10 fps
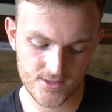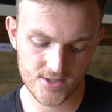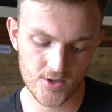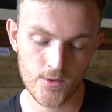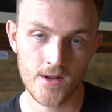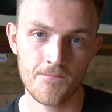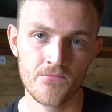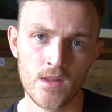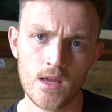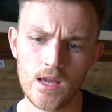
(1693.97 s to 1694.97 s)
So
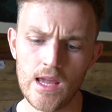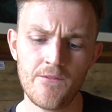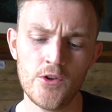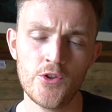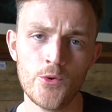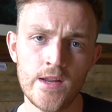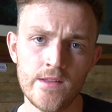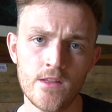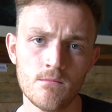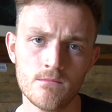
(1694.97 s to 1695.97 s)
if you do
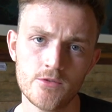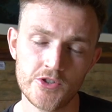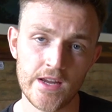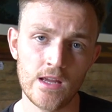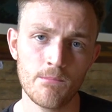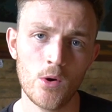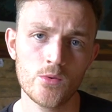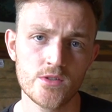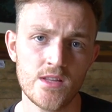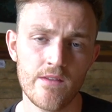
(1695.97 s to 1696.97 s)
need them, trekking
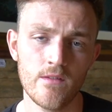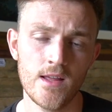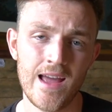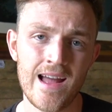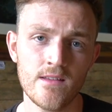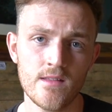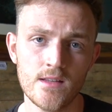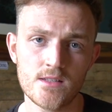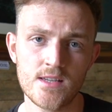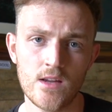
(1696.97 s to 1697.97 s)
poles, definitely a handy
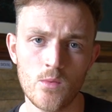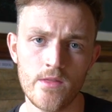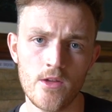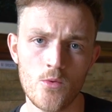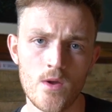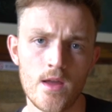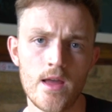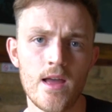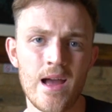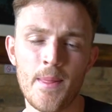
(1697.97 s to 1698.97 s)
thing to take with you.
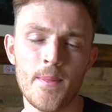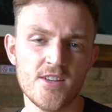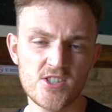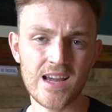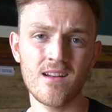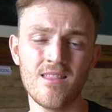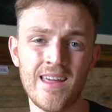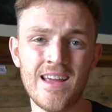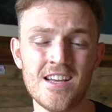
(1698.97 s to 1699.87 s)
And then the second thing